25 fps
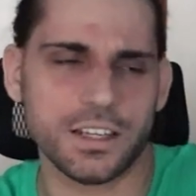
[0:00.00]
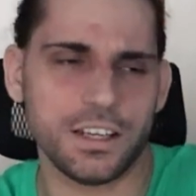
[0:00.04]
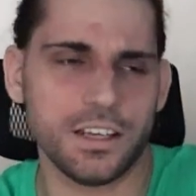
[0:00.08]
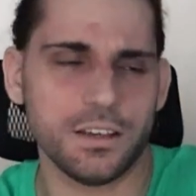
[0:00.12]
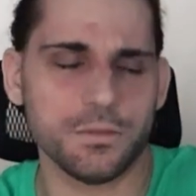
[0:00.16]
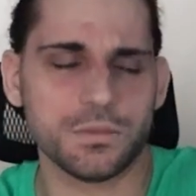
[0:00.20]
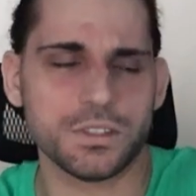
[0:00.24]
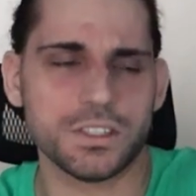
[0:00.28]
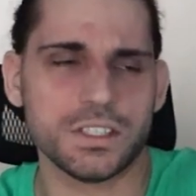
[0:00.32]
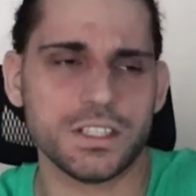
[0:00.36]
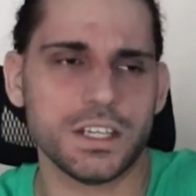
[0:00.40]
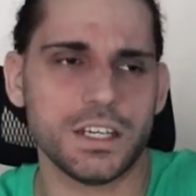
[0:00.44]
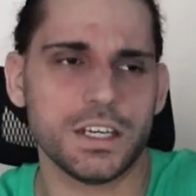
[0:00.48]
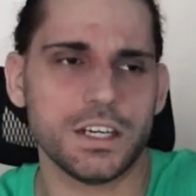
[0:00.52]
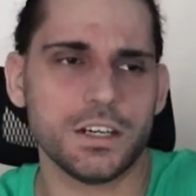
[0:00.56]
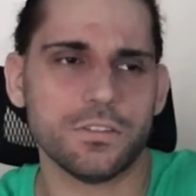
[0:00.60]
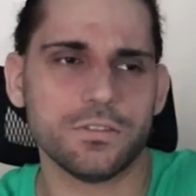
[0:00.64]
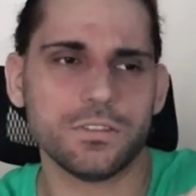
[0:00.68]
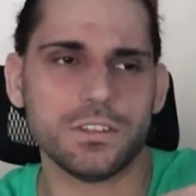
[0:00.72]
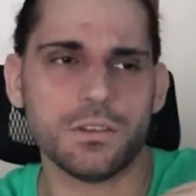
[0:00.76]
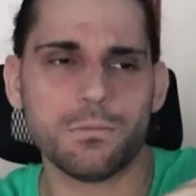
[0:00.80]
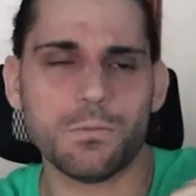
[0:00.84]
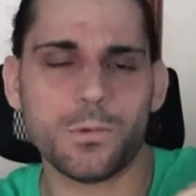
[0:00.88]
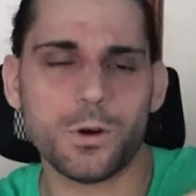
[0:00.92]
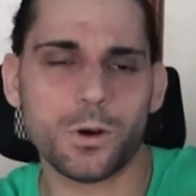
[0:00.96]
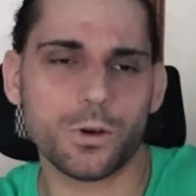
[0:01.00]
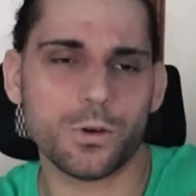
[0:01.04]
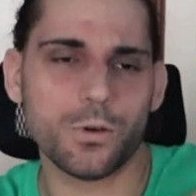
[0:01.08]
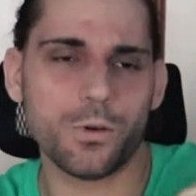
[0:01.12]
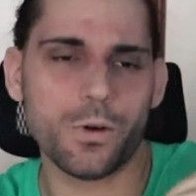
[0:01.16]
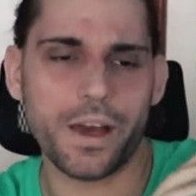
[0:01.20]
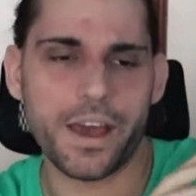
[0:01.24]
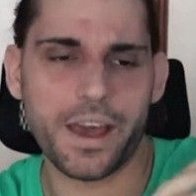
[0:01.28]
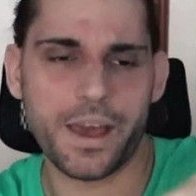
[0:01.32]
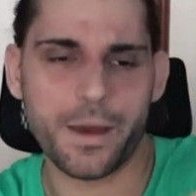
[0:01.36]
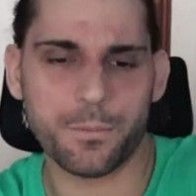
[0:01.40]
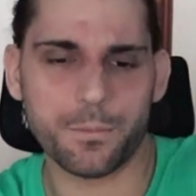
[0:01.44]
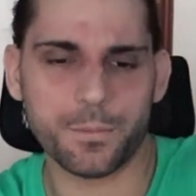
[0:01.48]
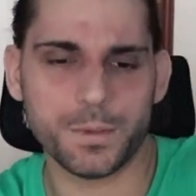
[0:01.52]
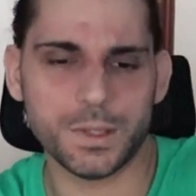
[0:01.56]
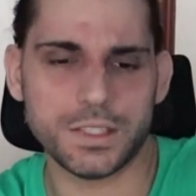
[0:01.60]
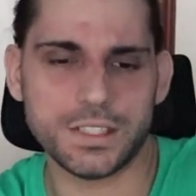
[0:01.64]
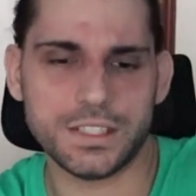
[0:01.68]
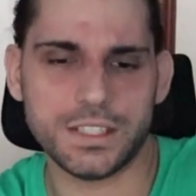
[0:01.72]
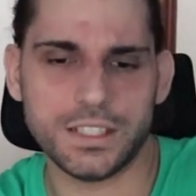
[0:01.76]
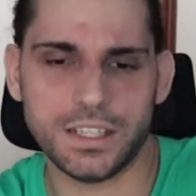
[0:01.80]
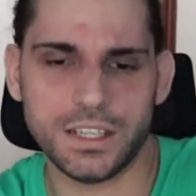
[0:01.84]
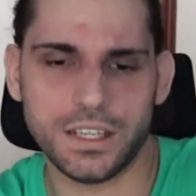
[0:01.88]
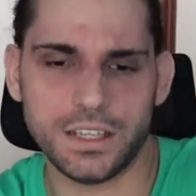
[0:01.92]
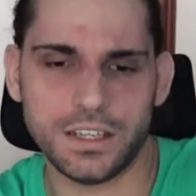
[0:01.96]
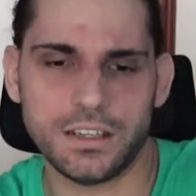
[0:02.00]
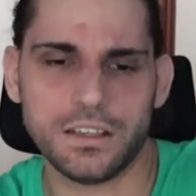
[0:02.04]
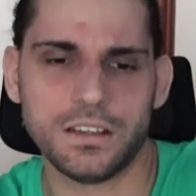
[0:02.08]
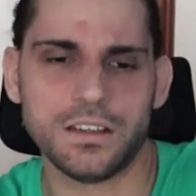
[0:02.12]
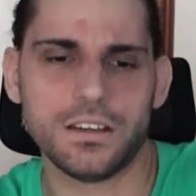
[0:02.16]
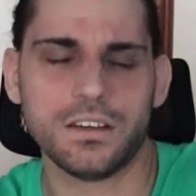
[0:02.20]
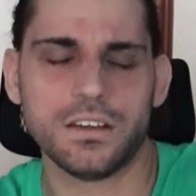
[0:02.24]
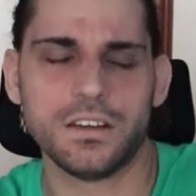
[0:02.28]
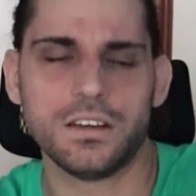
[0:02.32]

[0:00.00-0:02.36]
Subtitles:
himself, the Mogul Embassy.